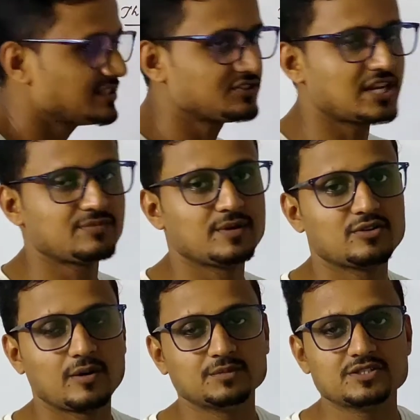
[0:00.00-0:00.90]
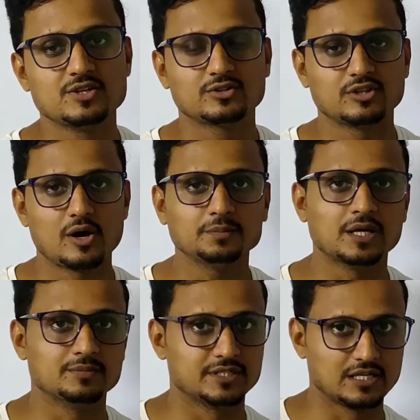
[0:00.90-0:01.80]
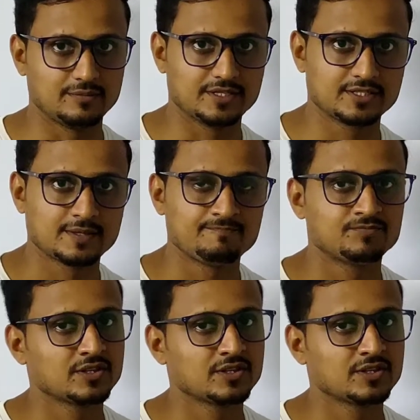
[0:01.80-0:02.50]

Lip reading: is the statement of the zeroth law of thermodynamics.